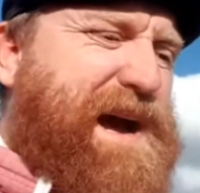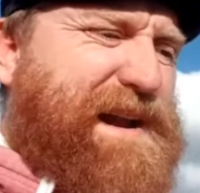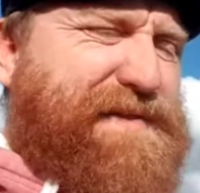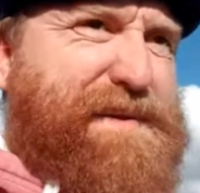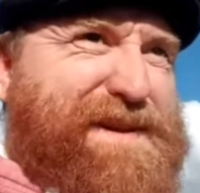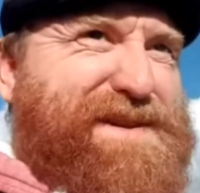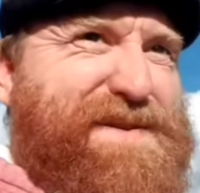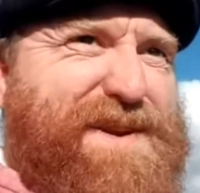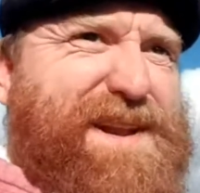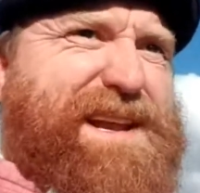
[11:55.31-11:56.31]
And I think when you
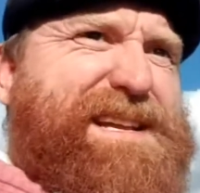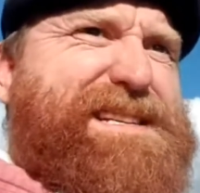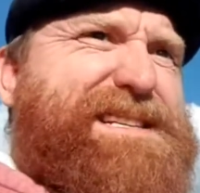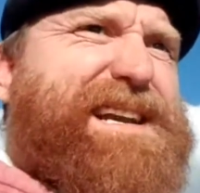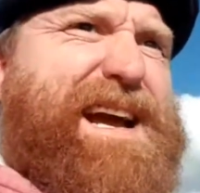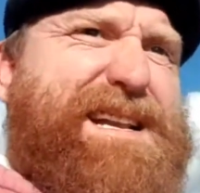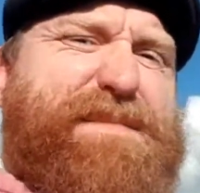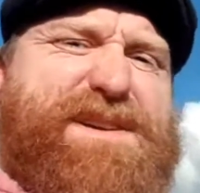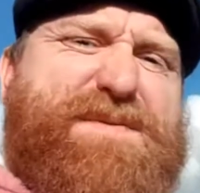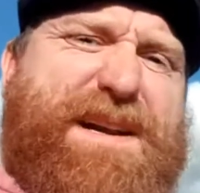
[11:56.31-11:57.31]
look at Leeds'
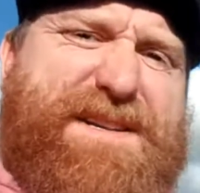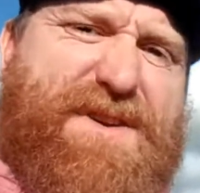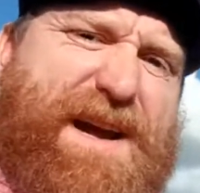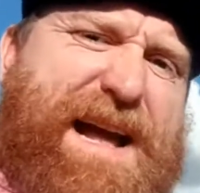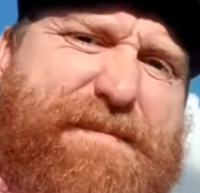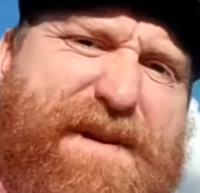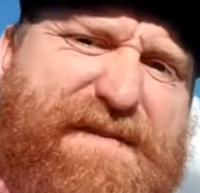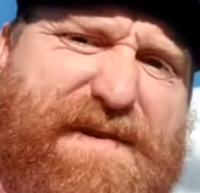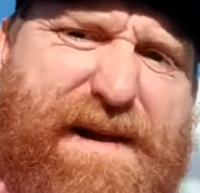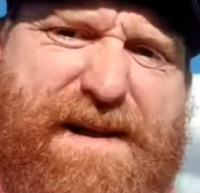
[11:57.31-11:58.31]
academy as well, it's got a
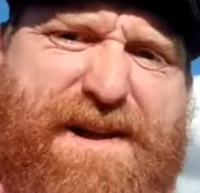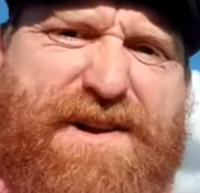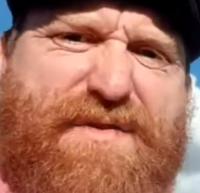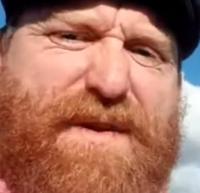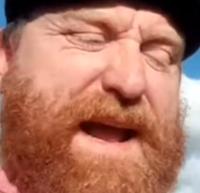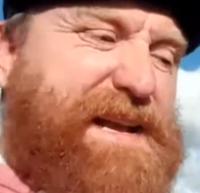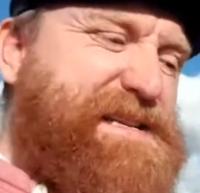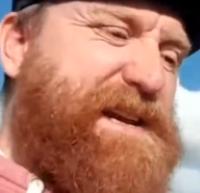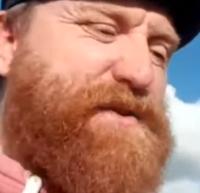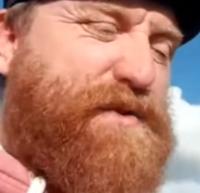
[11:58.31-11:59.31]
habit of
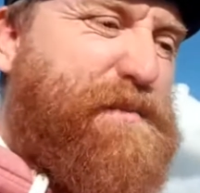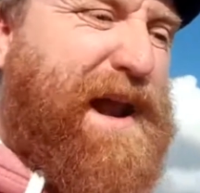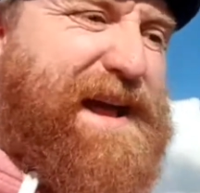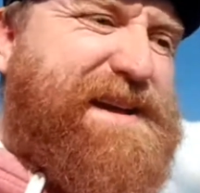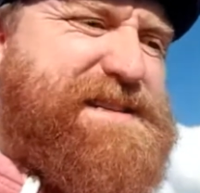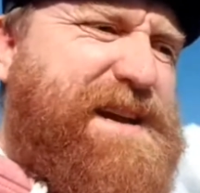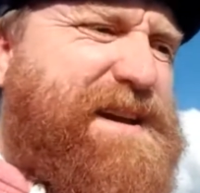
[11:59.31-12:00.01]
creating good players.